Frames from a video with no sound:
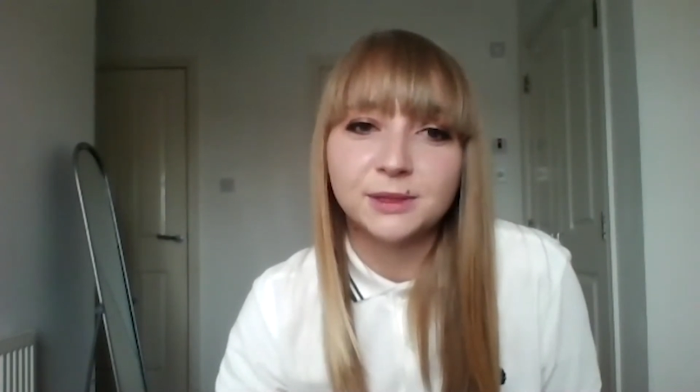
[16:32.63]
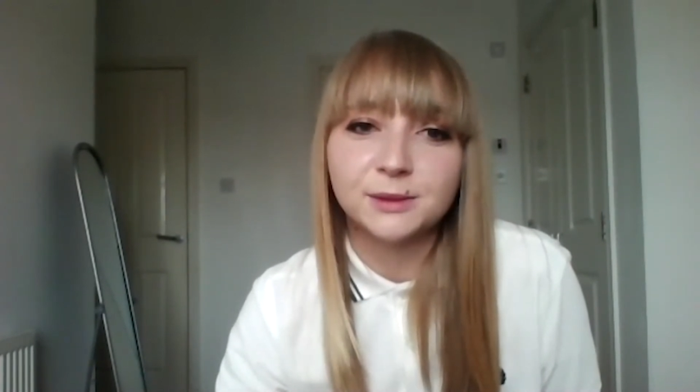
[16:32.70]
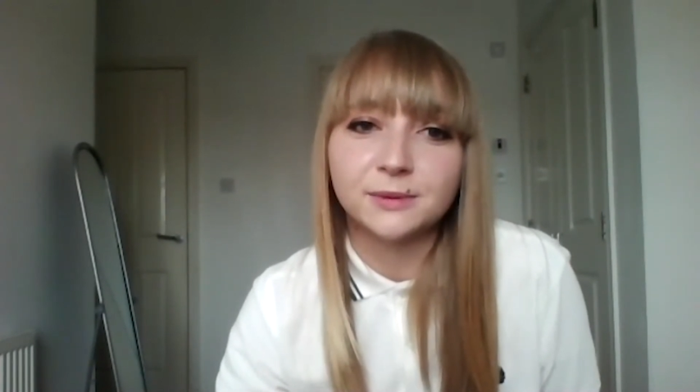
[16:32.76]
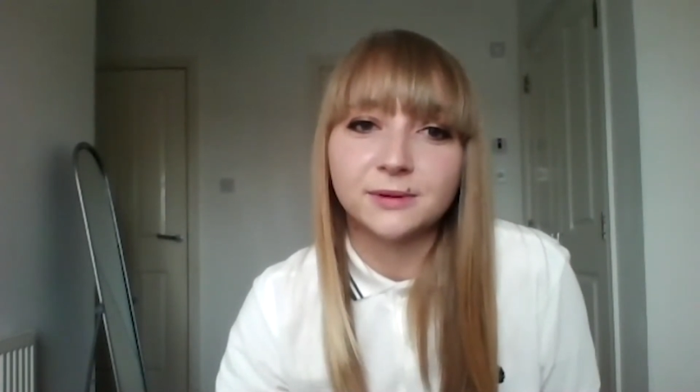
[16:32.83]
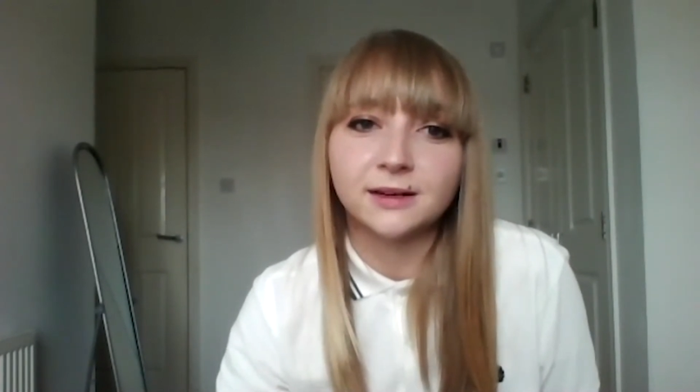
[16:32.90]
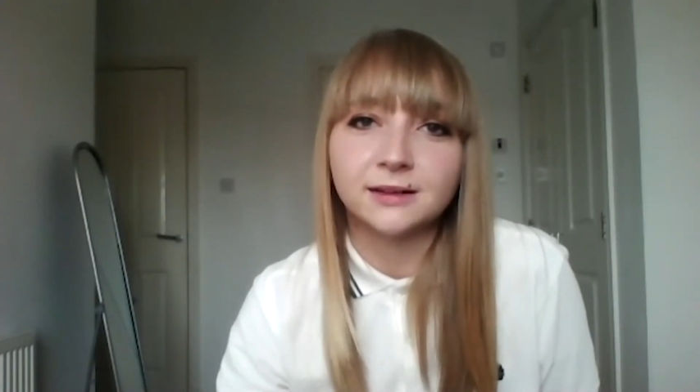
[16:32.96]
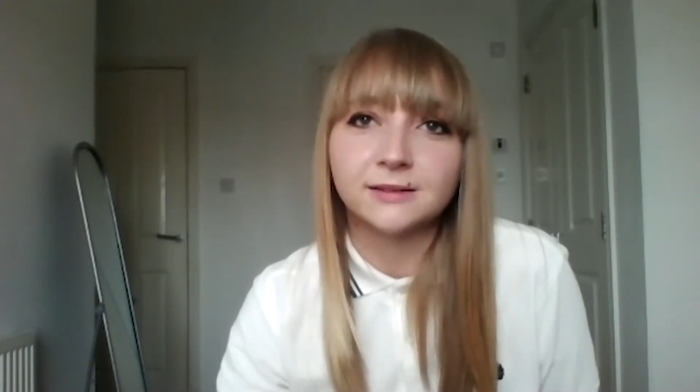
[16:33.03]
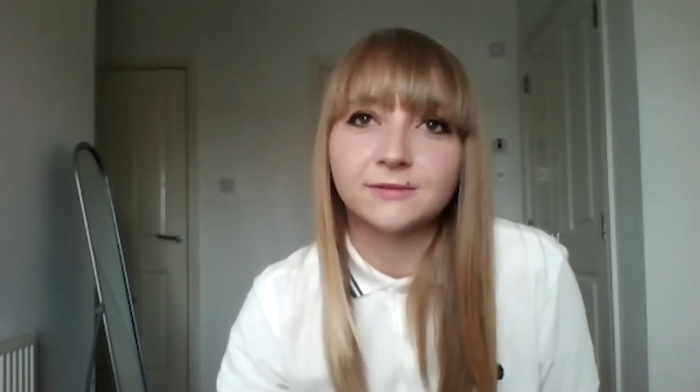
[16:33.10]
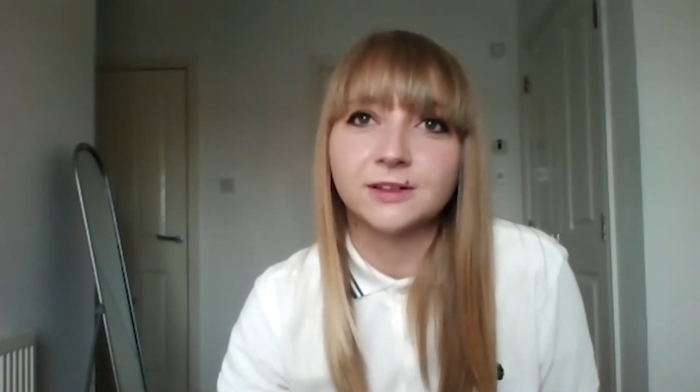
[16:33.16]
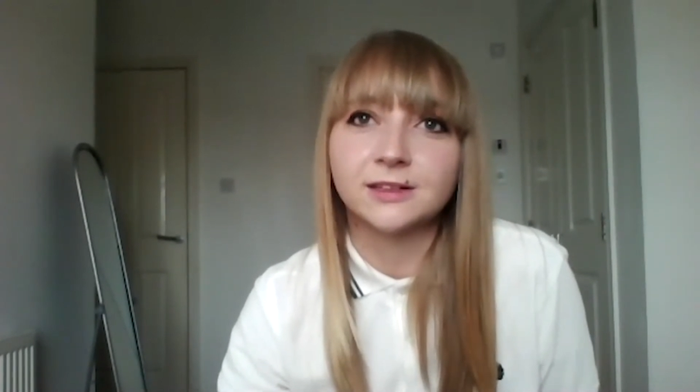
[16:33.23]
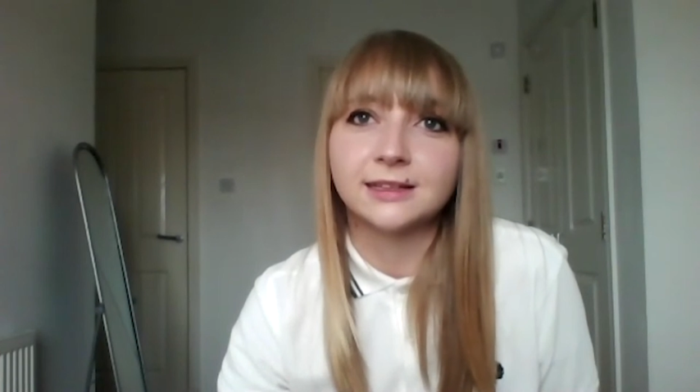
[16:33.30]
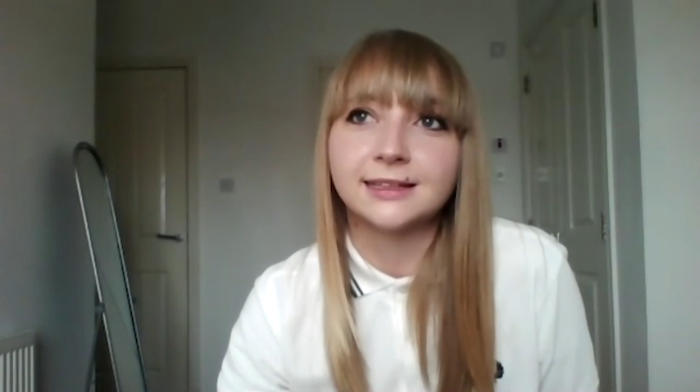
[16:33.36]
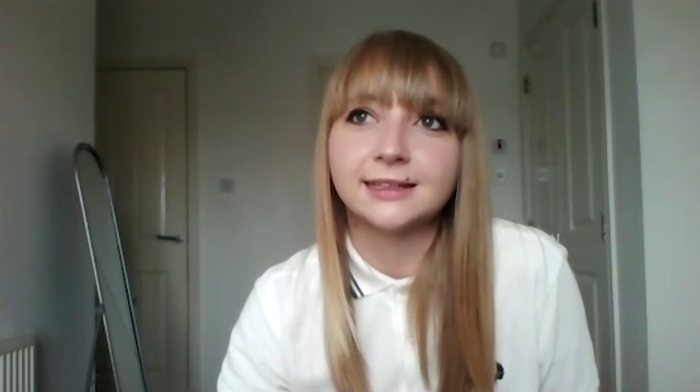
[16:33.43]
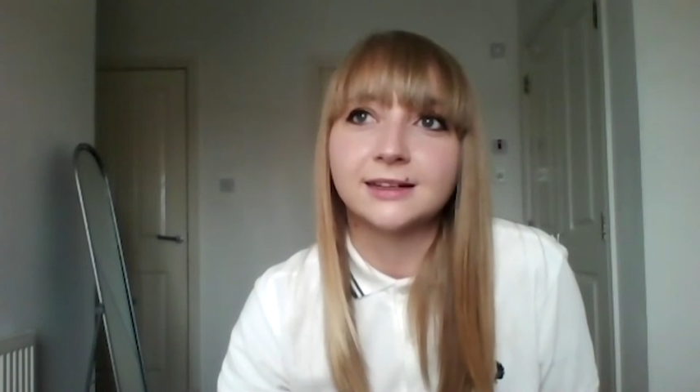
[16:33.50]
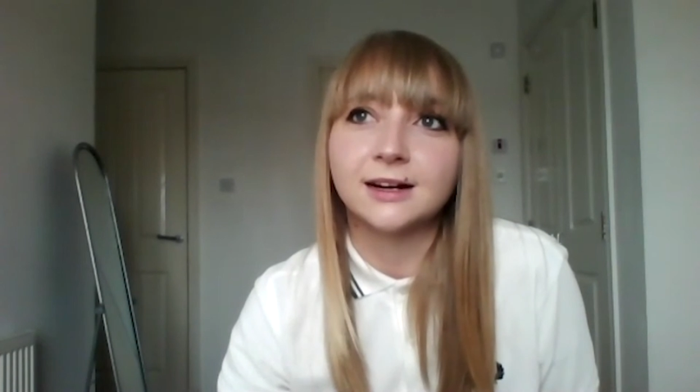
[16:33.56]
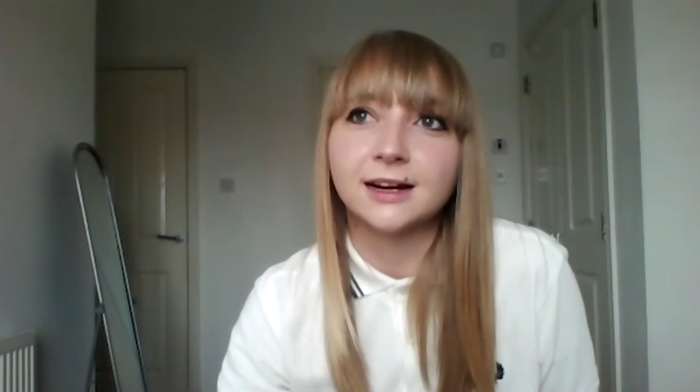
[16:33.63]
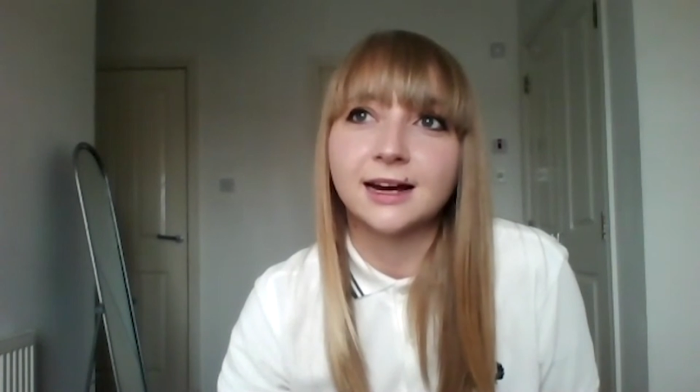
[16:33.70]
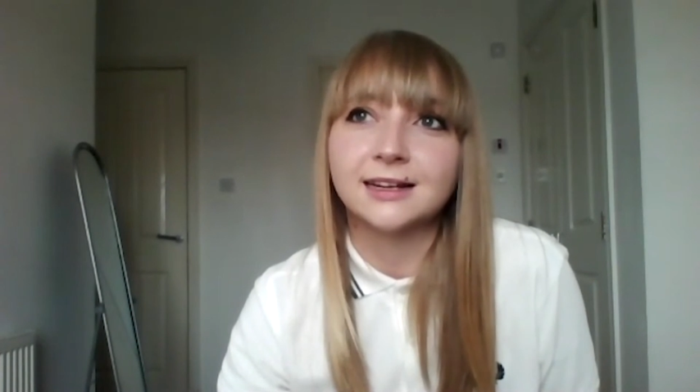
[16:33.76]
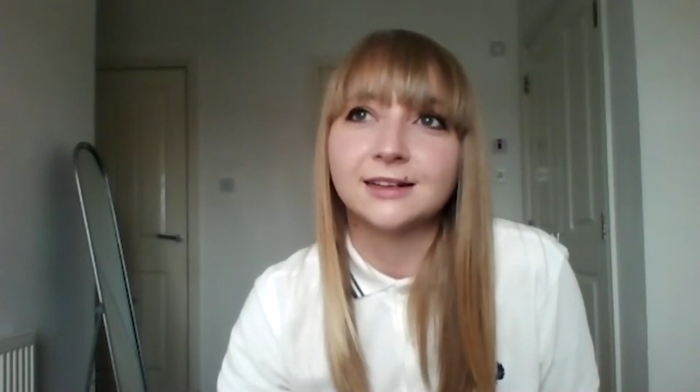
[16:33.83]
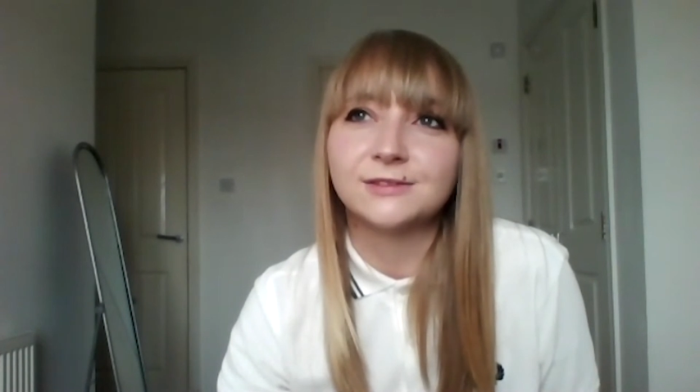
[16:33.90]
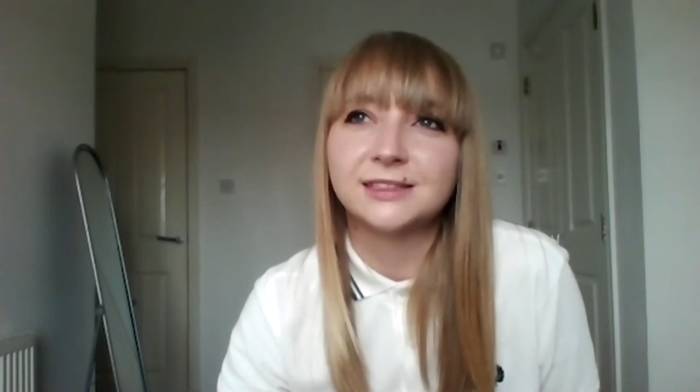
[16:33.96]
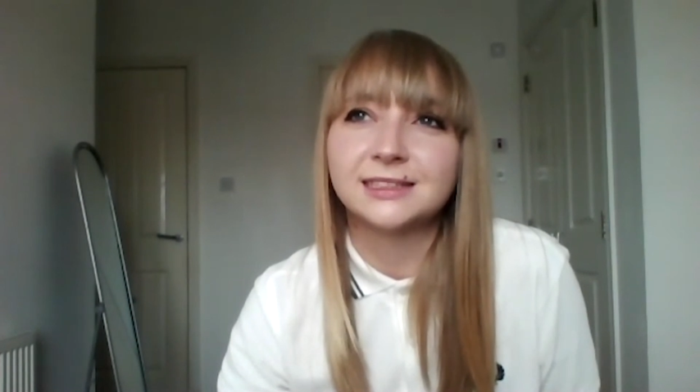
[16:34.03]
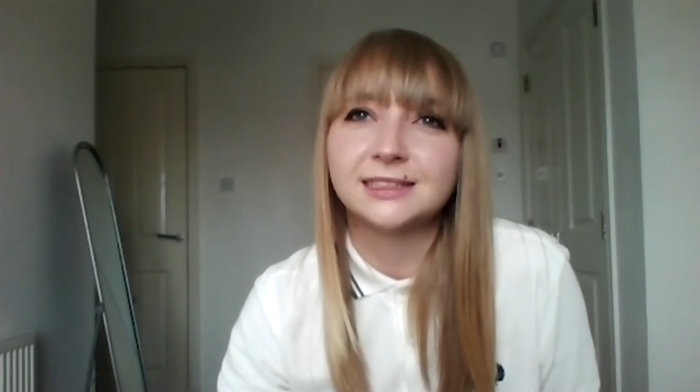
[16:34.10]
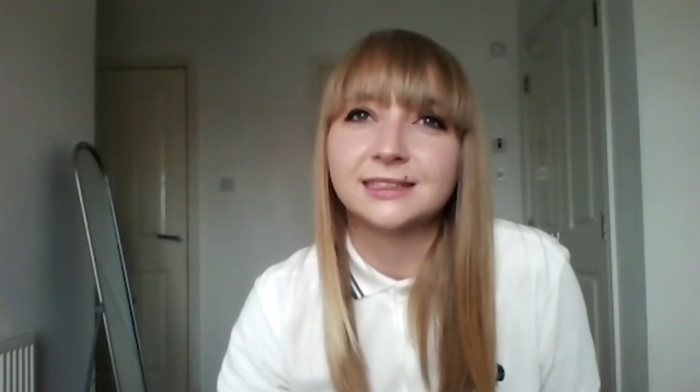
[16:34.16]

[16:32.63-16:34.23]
people that feel like they are kind of